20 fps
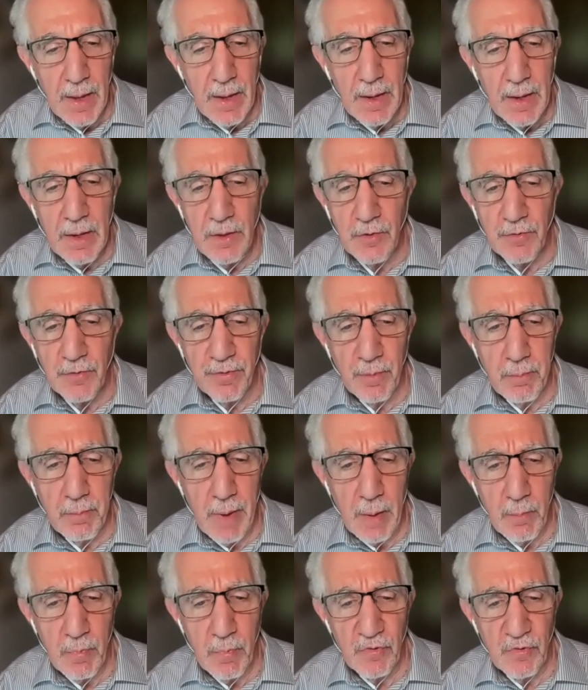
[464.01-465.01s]
either from
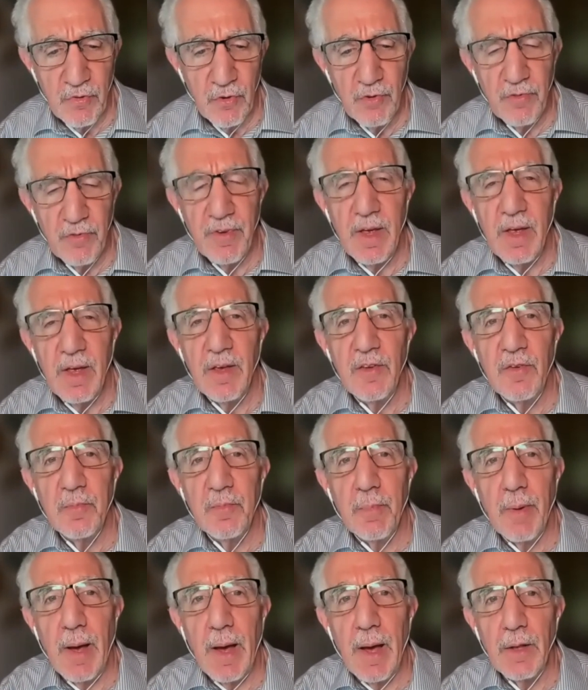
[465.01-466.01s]
member surveys,
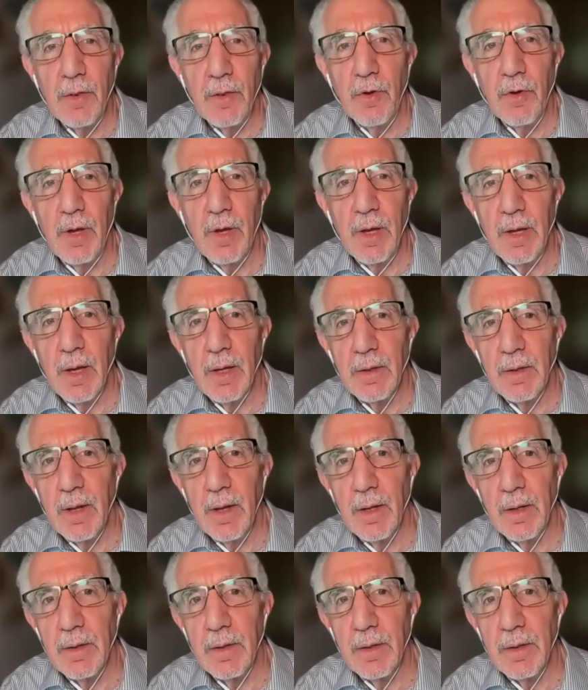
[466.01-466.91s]
by looking at